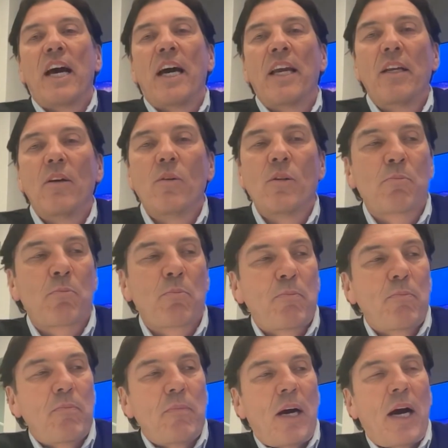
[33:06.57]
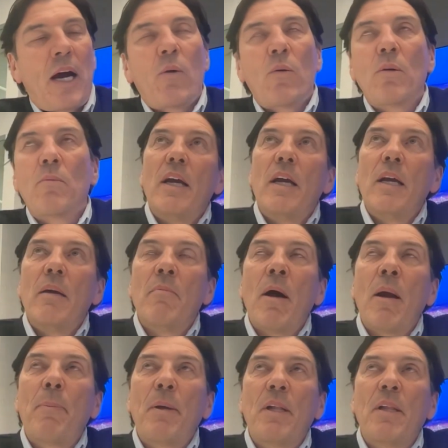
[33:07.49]
that it
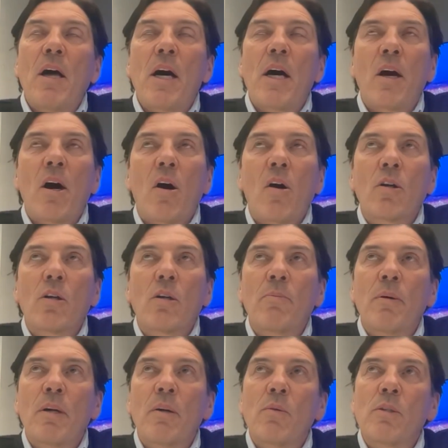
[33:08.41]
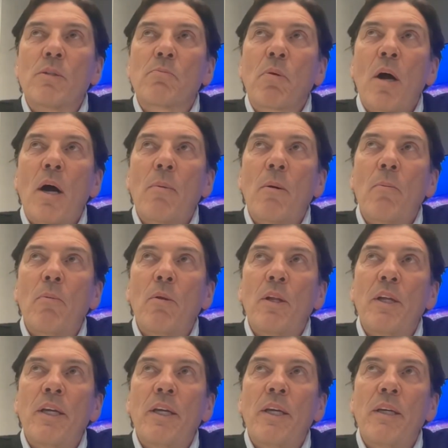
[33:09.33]
might be a lot harder, but it was
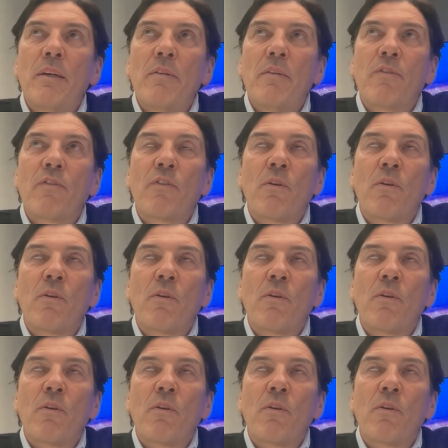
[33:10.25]
probably,